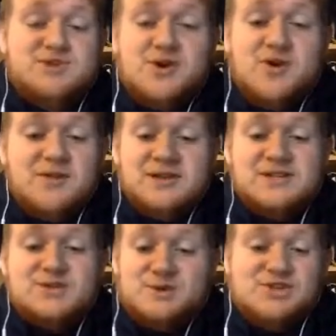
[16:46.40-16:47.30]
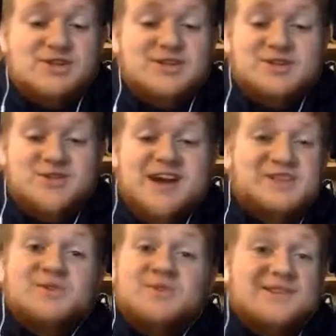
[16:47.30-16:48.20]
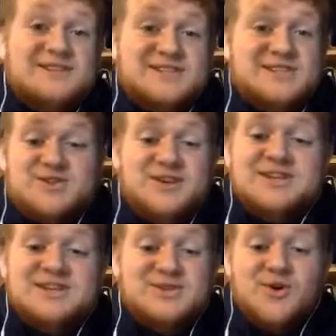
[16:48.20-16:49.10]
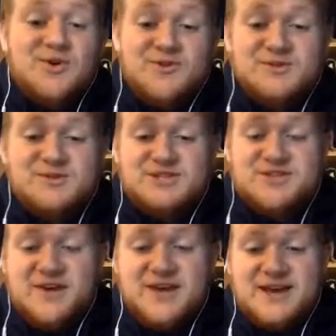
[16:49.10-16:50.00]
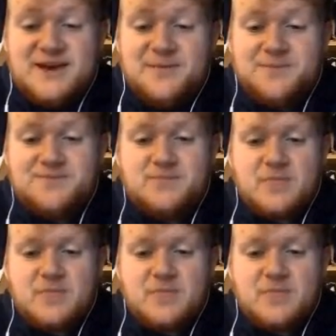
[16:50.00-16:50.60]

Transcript: jolly social interaction where there's this crazy Tauros, which is freaking out.